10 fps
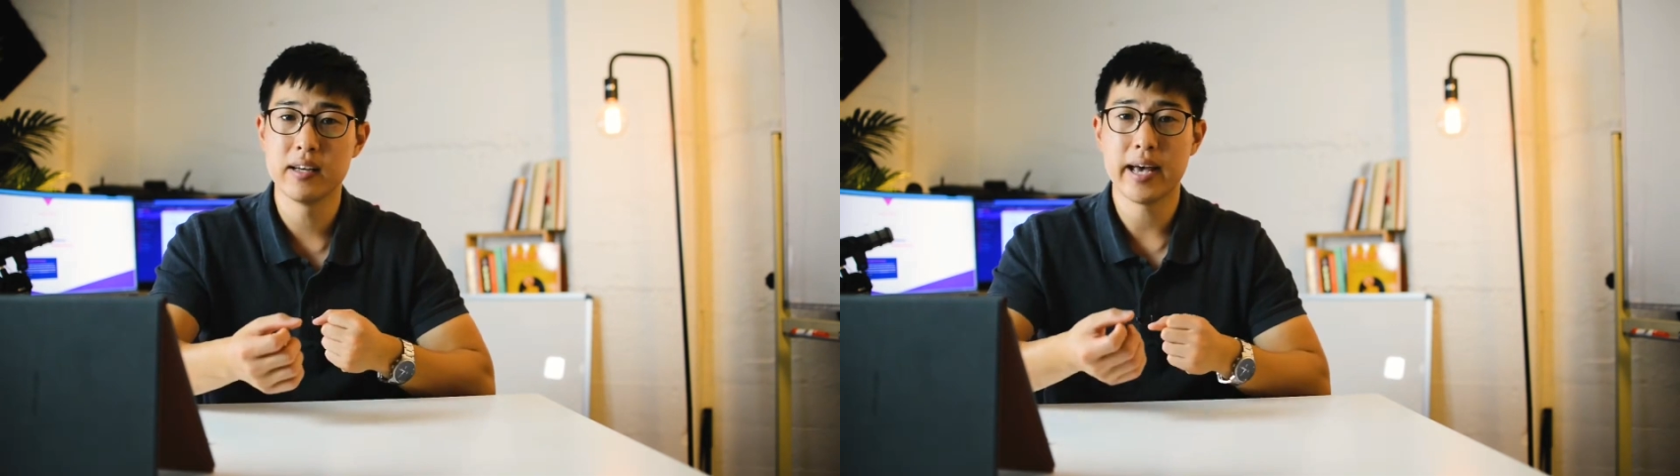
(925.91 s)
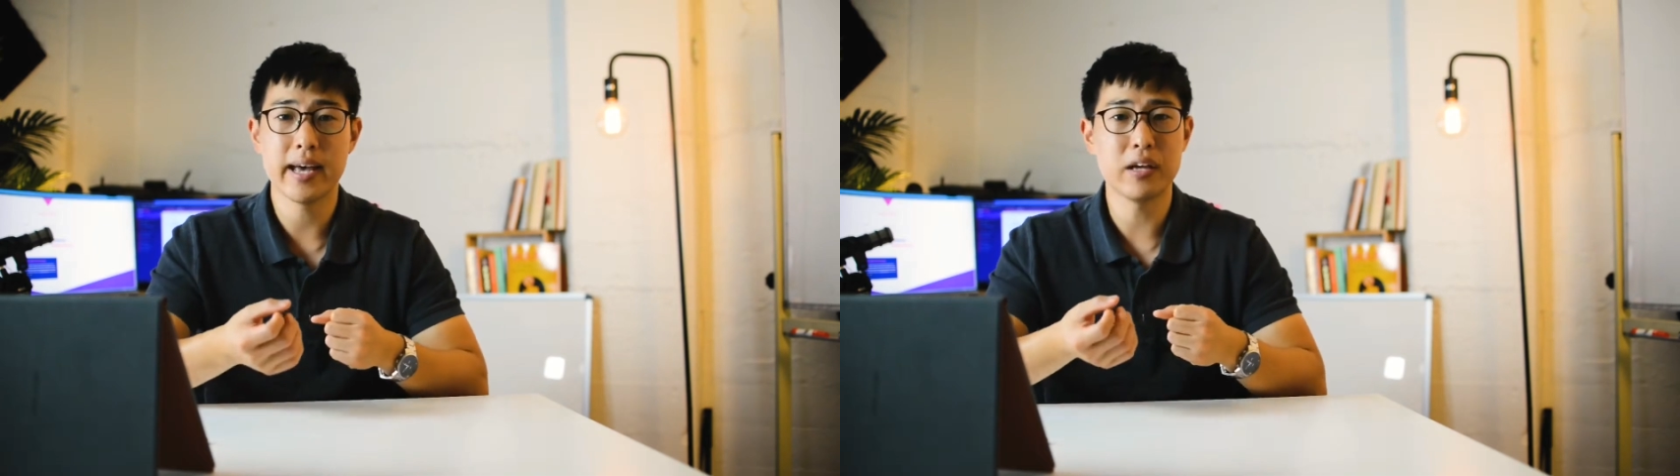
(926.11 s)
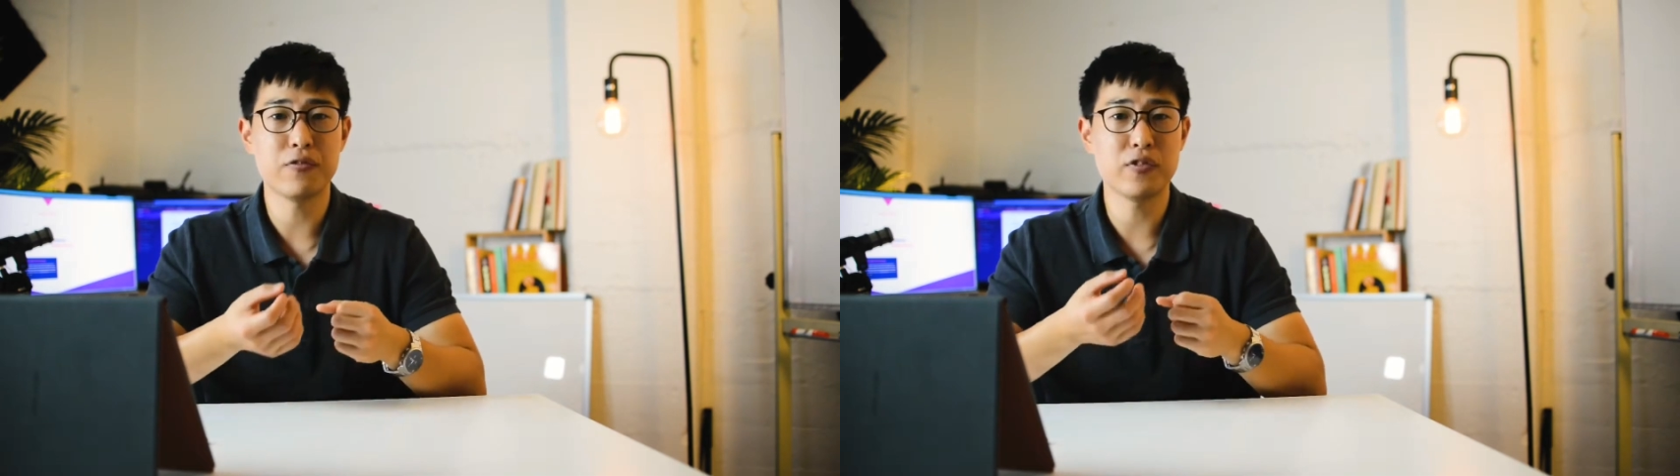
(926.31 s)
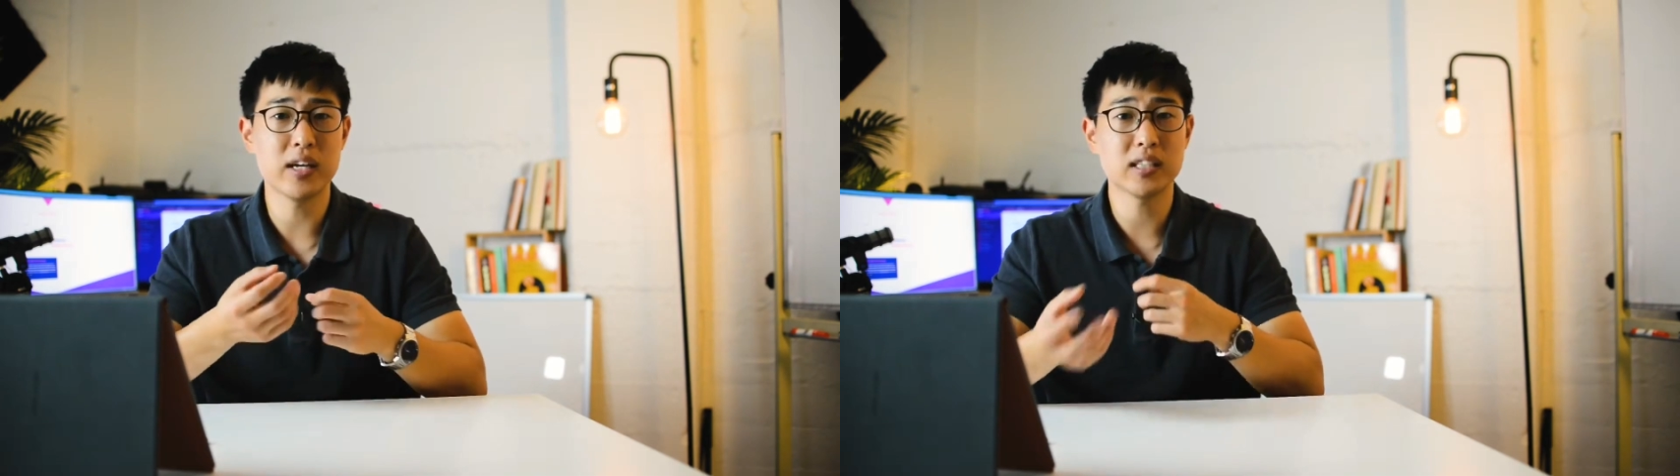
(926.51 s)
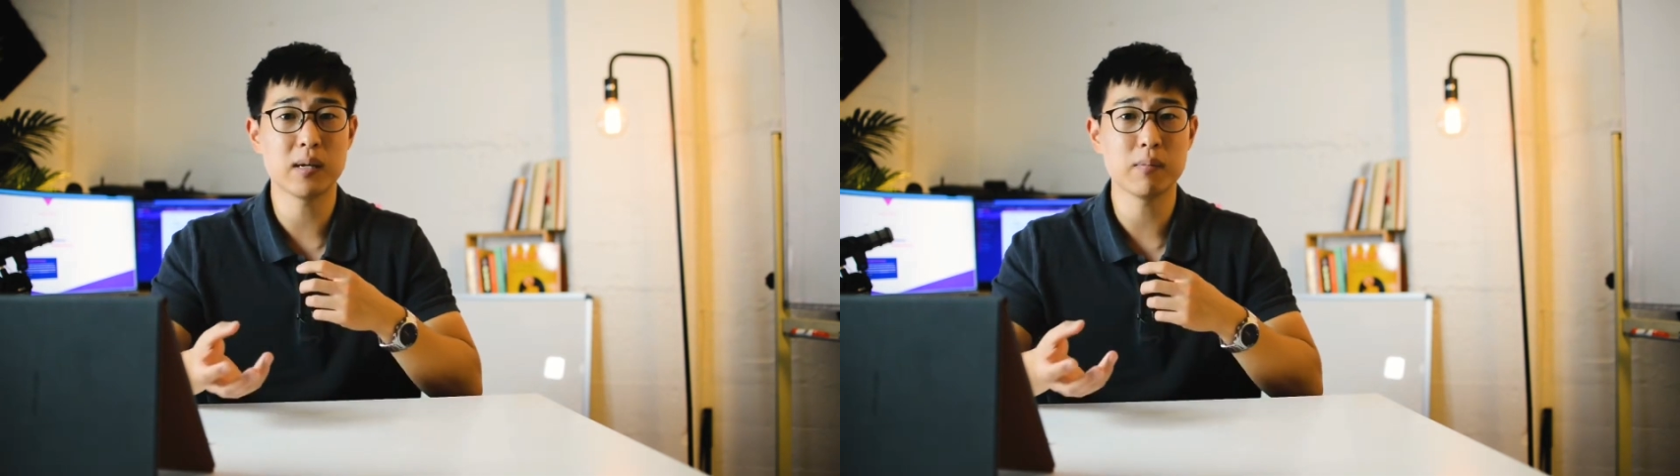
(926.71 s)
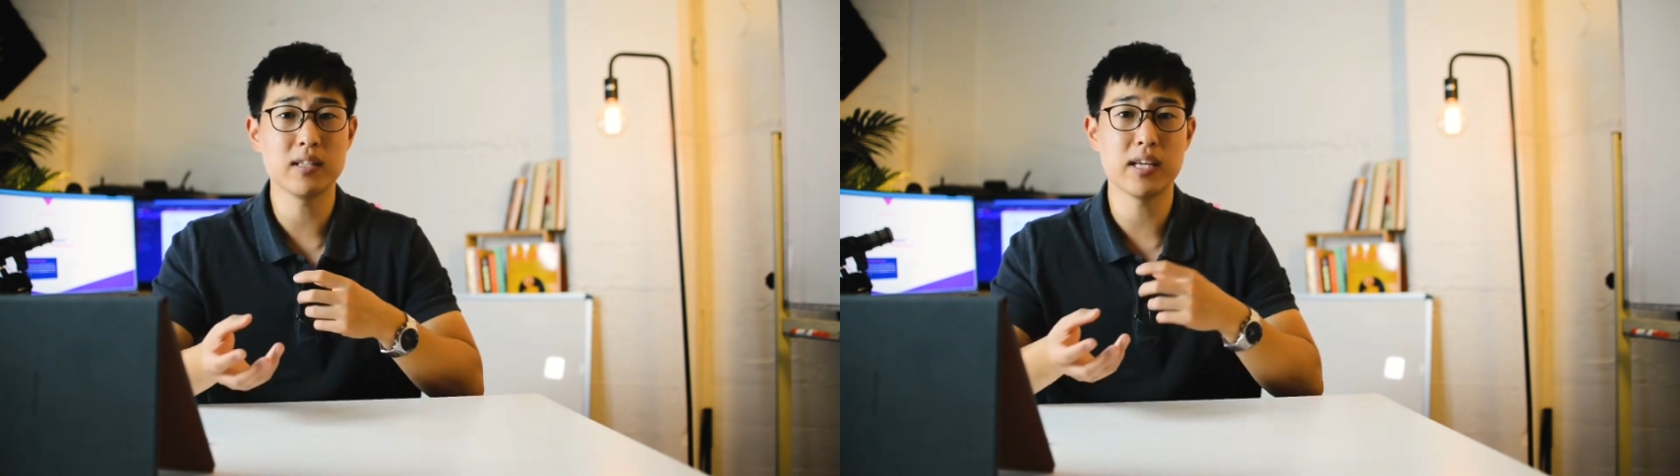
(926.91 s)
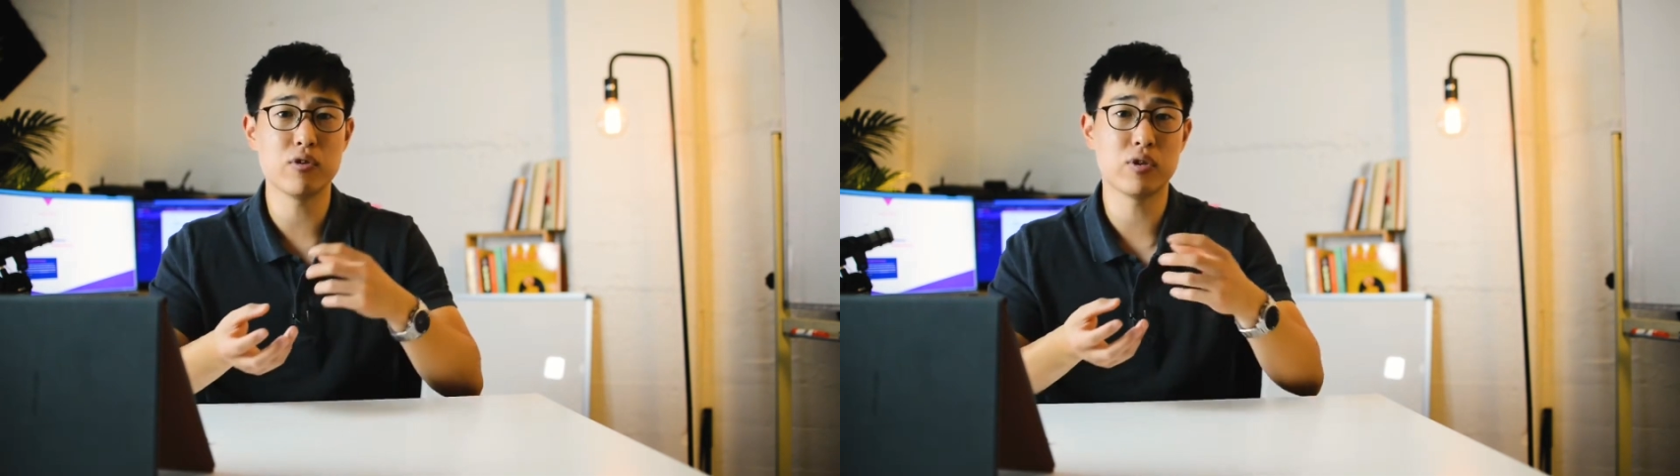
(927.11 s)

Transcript: and if there's something that you